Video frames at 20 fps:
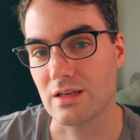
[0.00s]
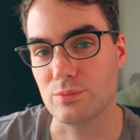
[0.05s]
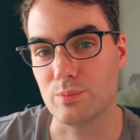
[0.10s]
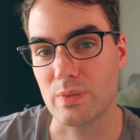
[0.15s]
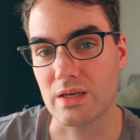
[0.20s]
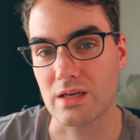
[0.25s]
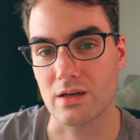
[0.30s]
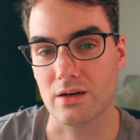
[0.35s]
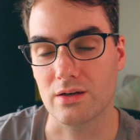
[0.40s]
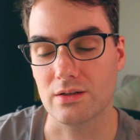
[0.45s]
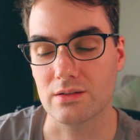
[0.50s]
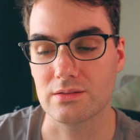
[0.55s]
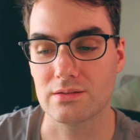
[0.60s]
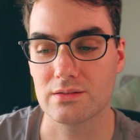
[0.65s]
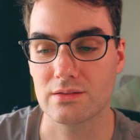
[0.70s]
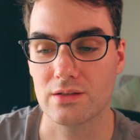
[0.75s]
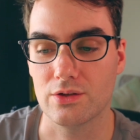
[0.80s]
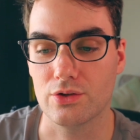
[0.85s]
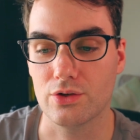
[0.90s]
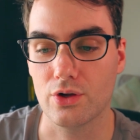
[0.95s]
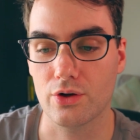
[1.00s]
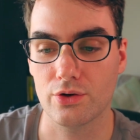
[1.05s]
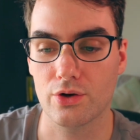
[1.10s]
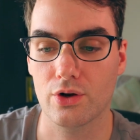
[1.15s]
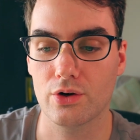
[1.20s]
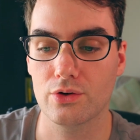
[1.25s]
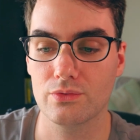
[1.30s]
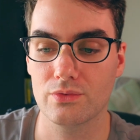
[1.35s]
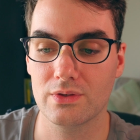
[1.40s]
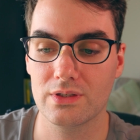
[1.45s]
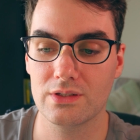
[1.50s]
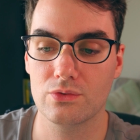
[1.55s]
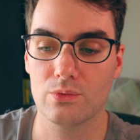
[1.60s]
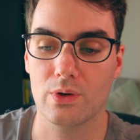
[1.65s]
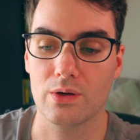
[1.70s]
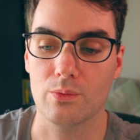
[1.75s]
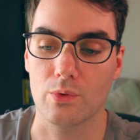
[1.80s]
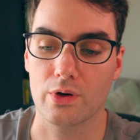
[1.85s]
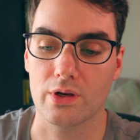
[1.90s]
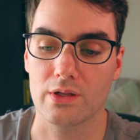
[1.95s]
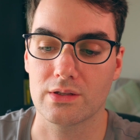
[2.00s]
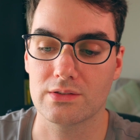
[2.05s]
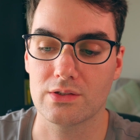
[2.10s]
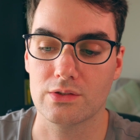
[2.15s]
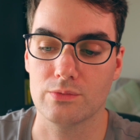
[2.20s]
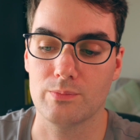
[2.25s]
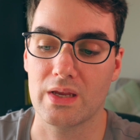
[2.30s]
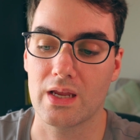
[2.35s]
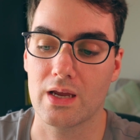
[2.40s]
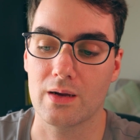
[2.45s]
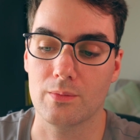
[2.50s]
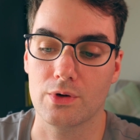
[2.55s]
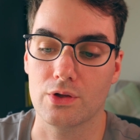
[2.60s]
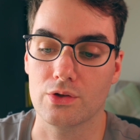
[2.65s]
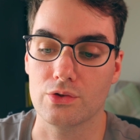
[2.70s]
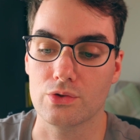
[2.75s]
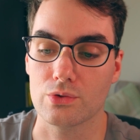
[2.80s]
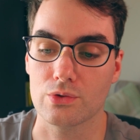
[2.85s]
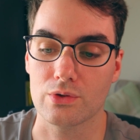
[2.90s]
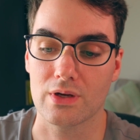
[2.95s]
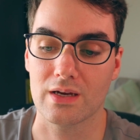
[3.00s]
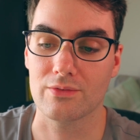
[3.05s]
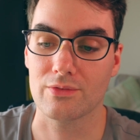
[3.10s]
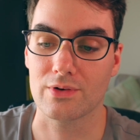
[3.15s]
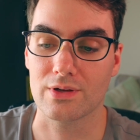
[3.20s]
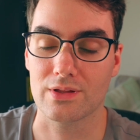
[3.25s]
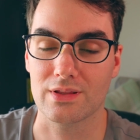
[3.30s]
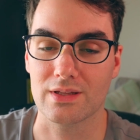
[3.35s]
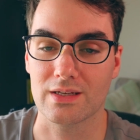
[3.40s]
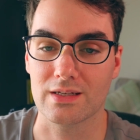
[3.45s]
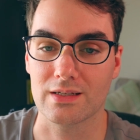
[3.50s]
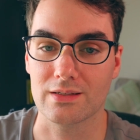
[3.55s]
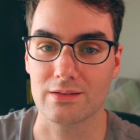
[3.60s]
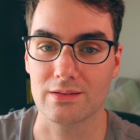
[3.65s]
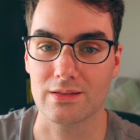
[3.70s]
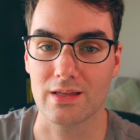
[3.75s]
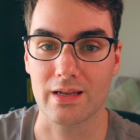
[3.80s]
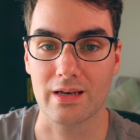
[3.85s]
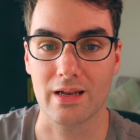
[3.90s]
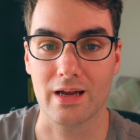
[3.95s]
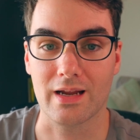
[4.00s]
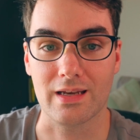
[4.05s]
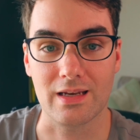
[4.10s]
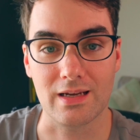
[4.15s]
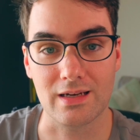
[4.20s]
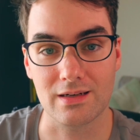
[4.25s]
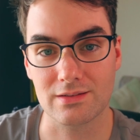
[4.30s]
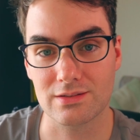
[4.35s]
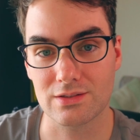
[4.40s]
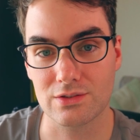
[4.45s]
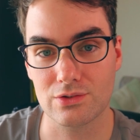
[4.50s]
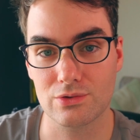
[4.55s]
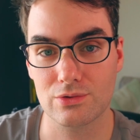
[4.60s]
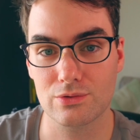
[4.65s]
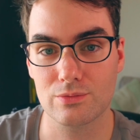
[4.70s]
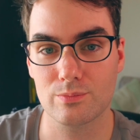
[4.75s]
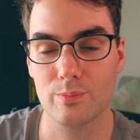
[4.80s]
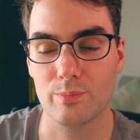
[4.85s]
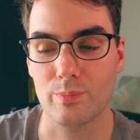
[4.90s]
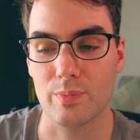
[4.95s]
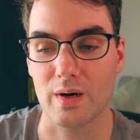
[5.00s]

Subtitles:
is because not only do I want it to be able to do everything that I need it to do,